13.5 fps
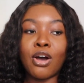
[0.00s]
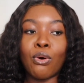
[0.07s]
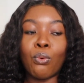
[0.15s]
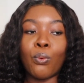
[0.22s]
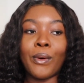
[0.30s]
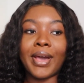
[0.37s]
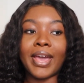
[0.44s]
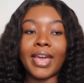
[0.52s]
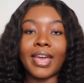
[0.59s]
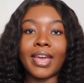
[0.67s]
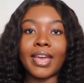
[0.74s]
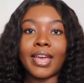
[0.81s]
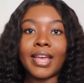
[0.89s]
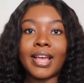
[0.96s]

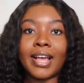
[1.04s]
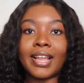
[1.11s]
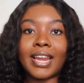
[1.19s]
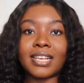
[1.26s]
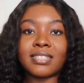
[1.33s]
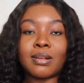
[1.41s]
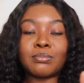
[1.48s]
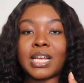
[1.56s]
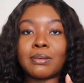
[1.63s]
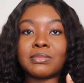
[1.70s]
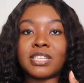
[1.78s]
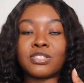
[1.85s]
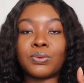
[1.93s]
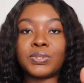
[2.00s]
where like sometimes
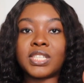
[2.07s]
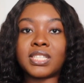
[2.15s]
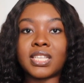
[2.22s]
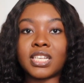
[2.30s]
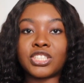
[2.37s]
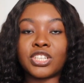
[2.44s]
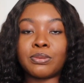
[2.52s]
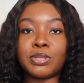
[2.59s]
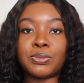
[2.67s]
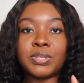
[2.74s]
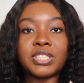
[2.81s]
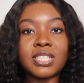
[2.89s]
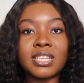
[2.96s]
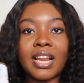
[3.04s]
there's no distinction
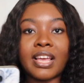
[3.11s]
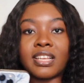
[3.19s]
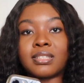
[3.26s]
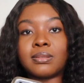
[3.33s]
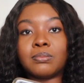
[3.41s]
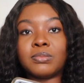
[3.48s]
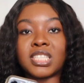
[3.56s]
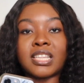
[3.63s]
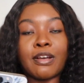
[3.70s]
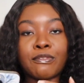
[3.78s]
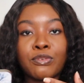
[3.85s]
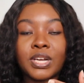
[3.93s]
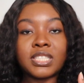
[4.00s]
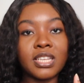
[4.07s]
between just like
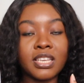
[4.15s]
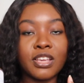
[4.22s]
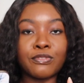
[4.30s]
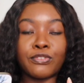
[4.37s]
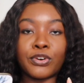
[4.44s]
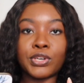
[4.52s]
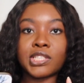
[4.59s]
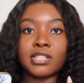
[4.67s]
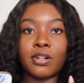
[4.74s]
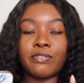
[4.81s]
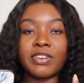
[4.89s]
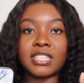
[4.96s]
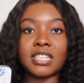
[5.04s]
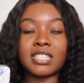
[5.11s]
stuff you are taking for yourself
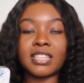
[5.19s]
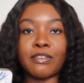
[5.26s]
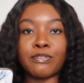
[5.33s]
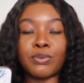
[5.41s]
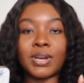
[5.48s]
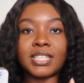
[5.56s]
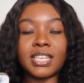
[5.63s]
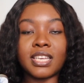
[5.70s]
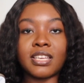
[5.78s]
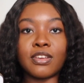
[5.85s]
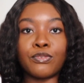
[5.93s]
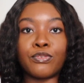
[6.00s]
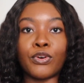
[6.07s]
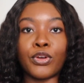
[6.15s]
versus stuff you are
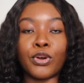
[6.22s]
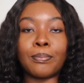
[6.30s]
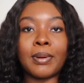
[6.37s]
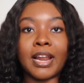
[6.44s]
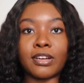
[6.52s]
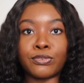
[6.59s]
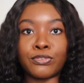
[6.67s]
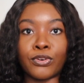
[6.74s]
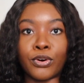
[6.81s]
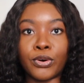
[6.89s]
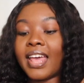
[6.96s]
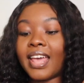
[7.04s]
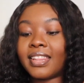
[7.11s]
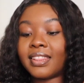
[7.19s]
taking for your
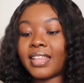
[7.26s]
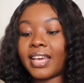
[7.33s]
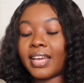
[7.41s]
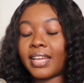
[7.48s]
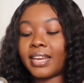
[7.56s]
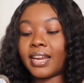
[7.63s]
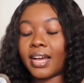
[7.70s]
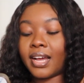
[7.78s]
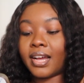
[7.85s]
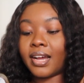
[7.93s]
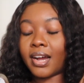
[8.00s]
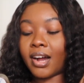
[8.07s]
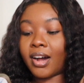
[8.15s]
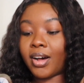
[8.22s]
platform. And then
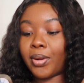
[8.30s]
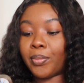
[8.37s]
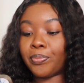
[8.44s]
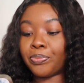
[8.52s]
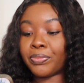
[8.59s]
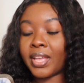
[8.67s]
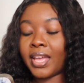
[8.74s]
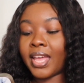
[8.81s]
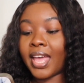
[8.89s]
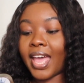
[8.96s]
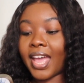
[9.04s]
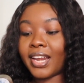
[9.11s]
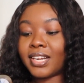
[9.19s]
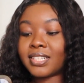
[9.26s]

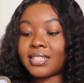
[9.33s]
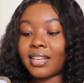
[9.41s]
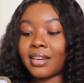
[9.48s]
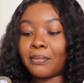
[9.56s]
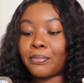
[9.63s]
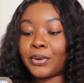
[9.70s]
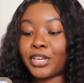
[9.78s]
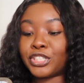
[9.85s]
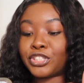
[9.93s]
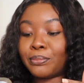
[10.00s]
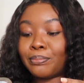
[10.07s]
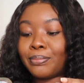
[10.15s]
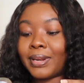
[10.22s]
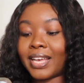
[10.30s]
any
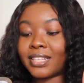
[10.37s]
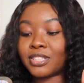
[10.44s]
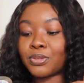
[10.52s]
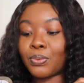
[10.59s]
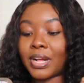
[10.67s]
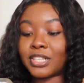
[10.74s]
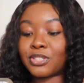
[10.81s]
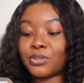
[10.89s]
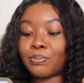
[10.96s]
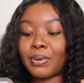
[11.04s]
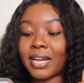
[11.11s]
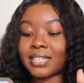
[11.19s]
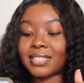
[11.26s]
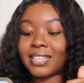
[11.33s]
celebration plans once you
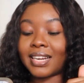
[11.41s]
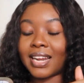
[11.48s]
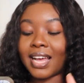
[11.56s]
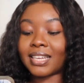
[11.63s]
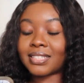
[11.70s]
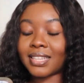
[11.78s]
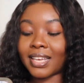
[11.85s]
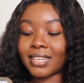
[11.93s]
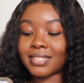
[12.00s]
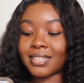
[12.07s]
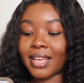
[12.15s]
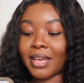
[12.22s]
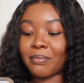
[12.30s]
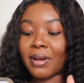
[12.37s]
pass the last
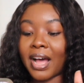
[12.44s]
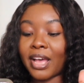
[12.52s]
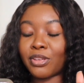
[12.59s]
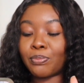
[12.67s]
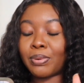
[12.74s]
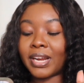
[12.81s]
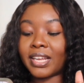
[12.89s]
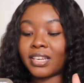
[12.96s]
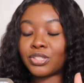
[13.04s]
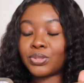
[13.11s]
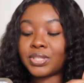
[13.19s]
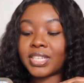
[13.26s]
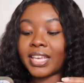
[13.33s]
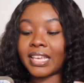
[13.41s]
exam? Are you planning
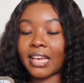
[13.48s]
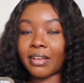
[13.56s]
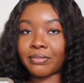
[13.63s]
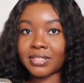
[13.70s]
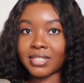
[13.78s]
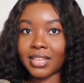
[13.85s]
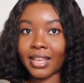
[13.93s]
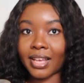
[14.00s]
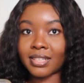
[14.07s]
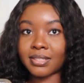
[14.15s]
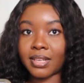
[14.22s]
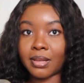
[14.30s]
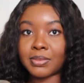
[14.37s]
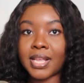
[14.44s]
to take FSA
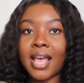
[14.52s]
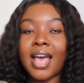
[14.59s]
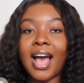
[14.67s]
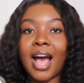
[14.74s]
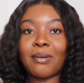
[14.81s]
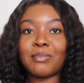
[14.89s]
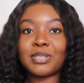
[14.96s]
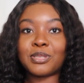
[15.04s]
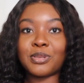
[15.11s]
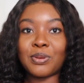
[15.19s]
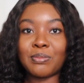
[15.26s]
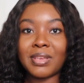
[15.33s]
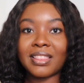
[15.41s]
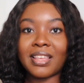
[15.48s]
exams? I'm
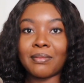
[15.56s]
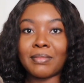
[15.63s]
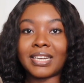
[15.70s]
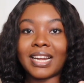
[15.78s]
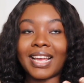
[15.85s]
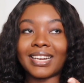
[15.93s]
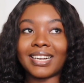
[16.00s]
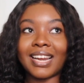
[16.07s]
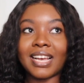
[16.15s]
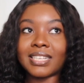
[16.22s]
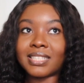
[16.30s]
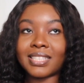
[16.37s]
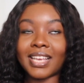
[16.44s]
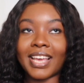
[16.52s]
assuming they meant like
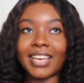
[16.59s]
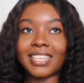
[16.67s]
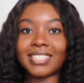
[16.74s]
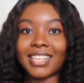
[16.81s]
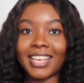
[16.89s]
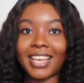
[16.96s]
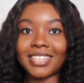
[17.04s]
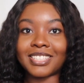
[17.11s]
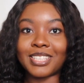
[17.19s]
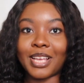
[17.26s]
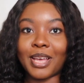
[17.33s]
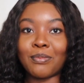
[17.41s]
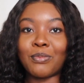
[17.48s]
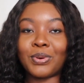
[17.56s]
last ASA
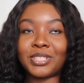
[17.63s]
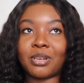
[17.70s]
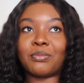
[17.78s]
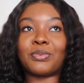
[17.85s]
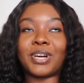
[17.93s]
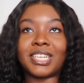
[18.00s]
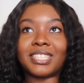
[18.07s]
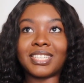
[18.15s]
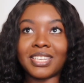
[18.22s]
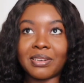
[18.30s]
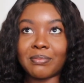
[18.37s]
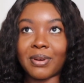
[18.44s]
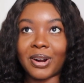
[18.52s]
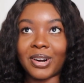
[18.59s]
exam, which I'm writing
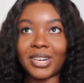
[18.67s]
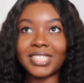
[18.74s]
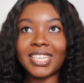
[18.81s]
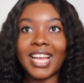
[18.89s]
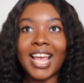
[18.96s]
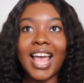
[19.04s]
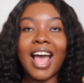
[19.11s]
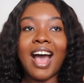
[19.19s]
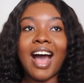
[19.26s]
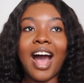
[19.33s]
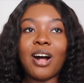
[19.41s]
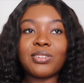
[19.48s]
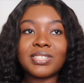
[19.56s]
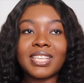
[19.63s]
in March.
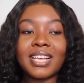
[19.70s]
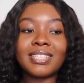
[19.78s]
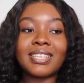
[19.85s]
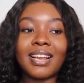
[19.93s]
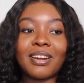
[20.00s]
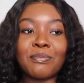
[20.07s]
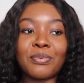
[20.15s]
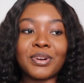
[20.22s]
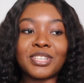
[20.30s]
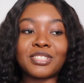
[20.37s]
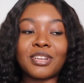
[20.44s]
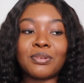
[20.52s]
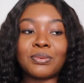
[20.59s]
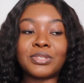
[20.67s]
I'll say
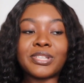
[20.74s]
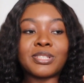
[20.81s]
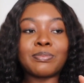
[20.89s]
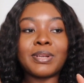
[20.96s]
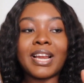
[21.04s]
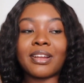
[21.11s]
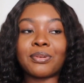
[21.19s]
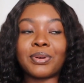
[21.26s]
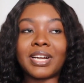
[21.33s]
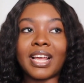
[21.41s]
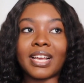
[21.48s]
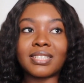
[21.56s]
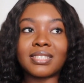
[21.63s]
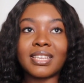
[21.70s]
celebration would just be like
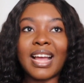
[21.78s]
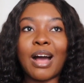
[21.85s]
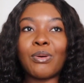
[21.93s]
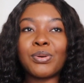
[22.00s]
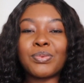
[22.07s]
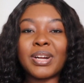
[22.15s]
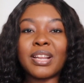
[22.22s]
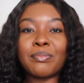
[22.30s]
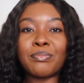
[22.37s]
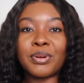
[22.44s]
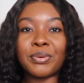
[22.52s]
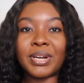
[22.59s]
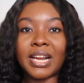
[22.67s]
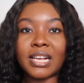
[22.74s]
relaxing. I won't really
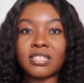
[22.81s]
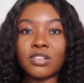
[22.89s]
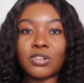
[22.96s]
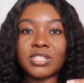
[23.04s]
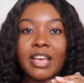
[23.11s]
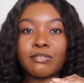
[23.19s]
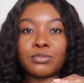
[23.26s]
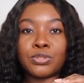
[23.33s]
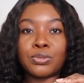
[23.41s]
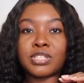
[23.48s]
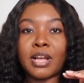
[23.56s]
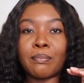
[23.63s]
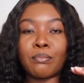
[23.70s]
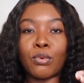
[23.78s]
be relaxing because I have to do
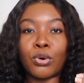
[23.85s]
some